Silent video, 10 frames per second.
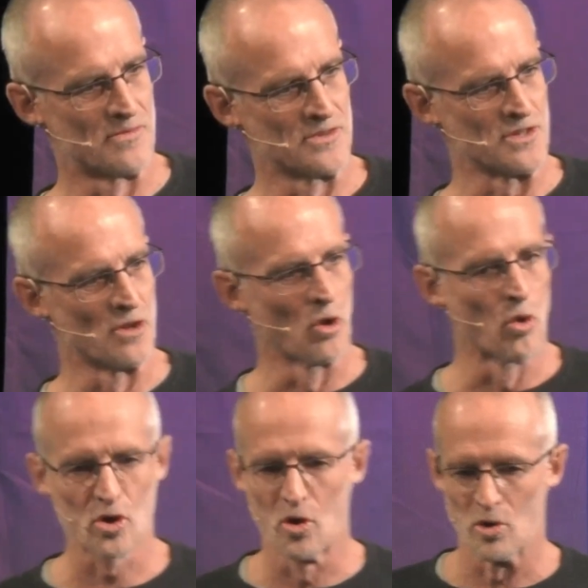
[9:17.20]

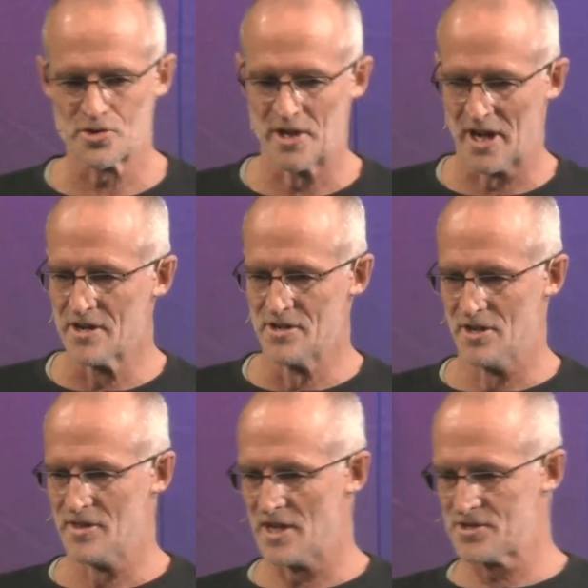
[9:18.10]
law courts in
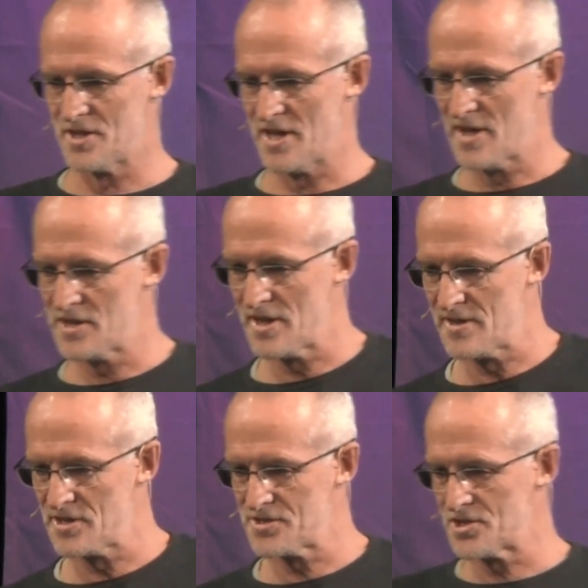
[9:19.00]
London. There's
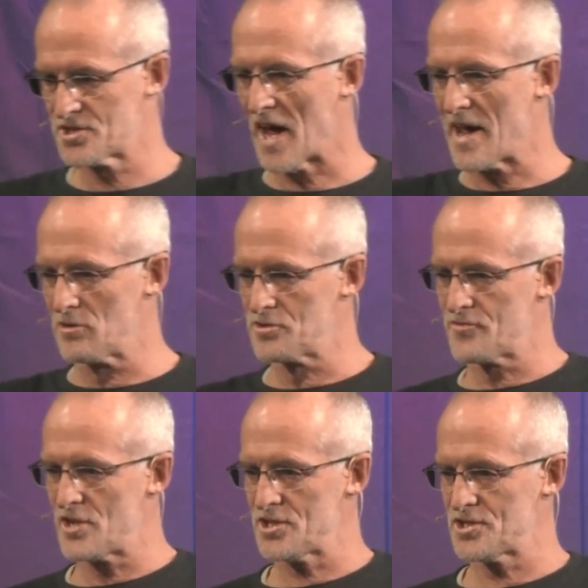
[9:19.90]
the scales of
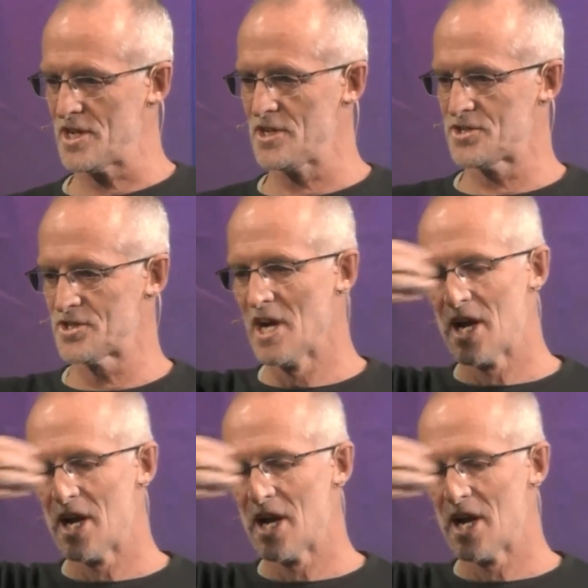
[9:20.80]
justice,